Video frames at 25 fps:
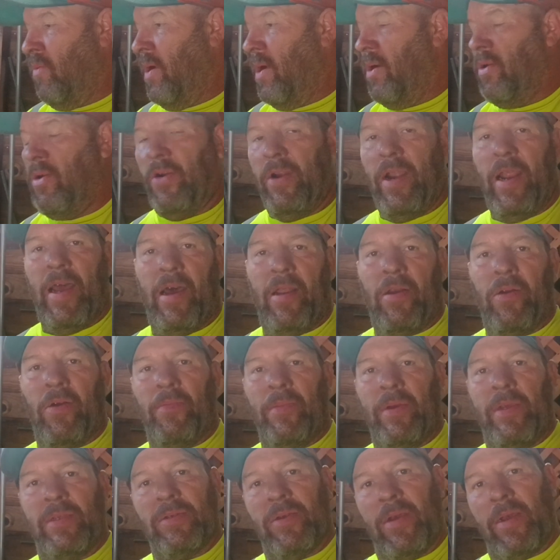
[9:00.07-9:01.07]
welder died
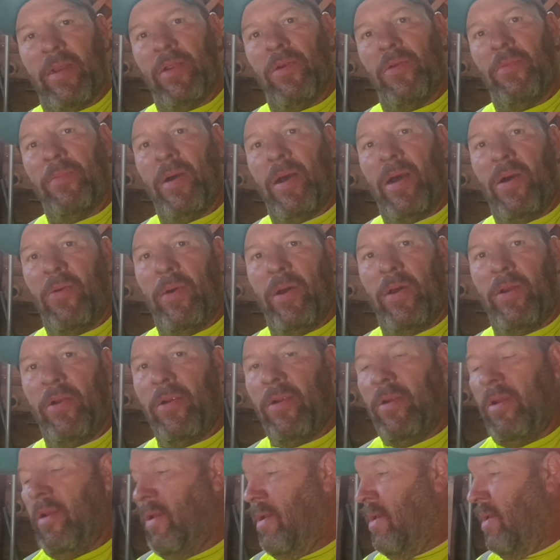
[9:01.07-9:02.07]
on me, so I had to go buy a
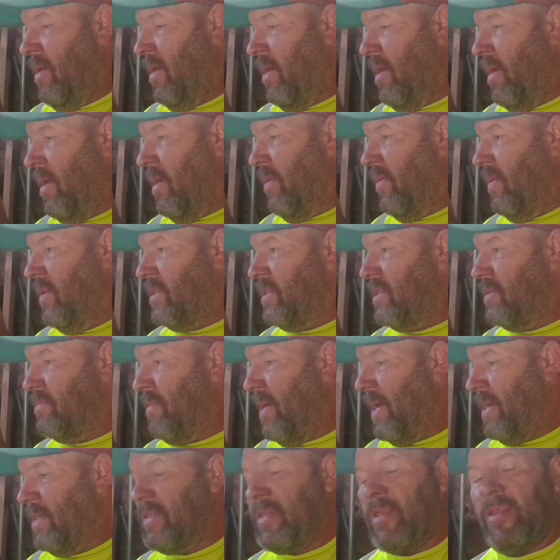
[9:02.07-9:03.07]
welder. This is
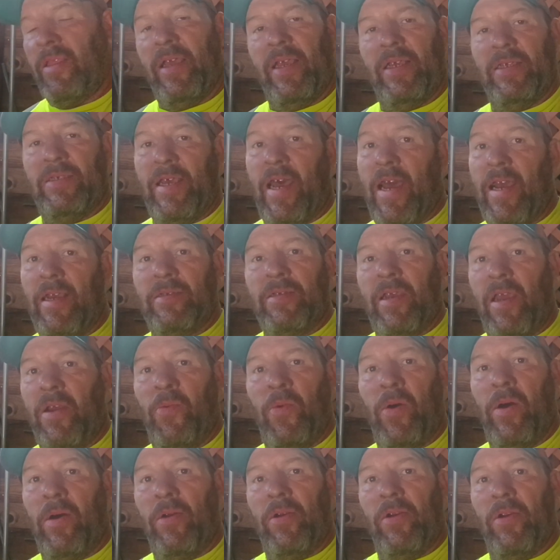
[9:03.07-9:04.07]
basically the exact same
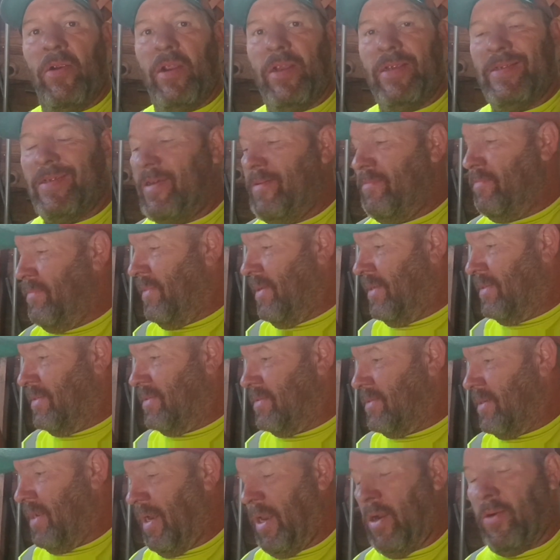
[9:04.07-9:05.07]
welder, except
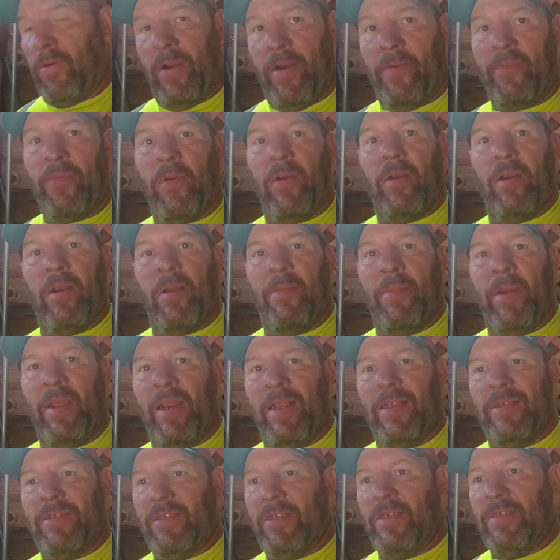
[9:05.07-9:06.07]
it's a little different. I mean,
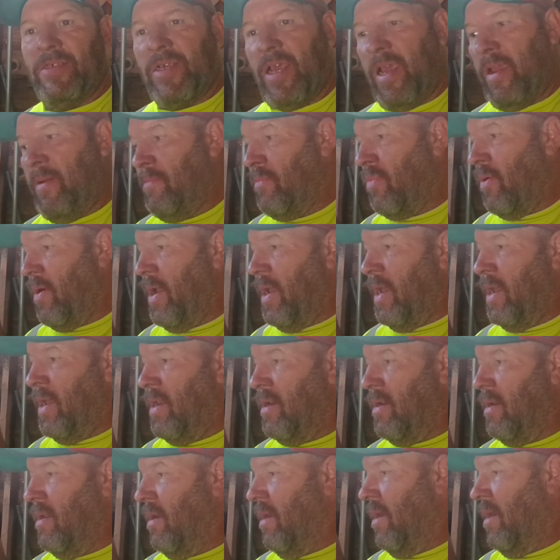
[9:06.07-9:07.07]
it's the same
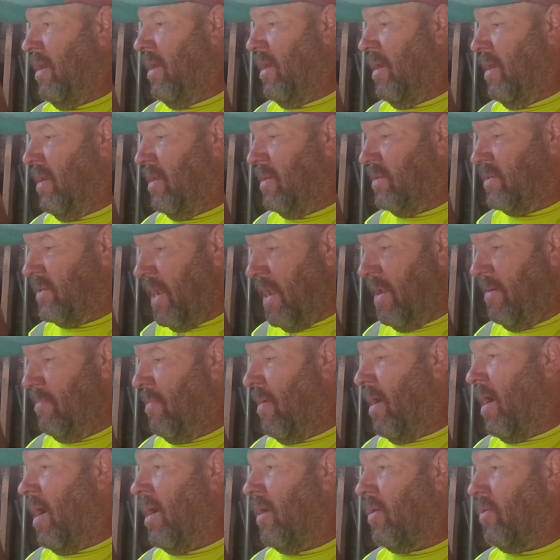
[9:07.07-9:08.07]
brand, same
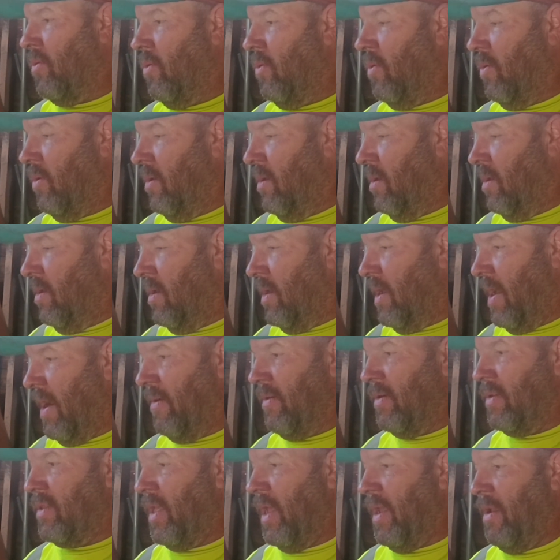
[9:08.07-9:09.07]
model,
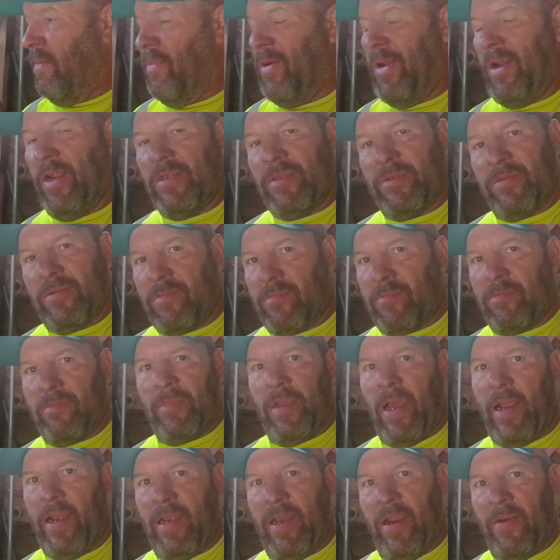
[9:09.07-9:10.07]
everything, but it's
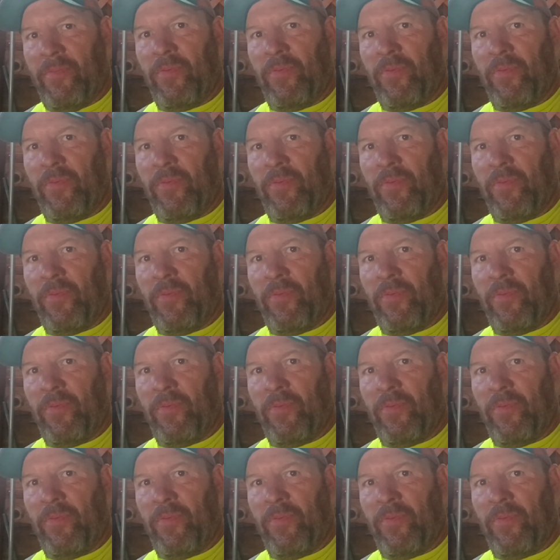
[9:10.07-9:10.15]
got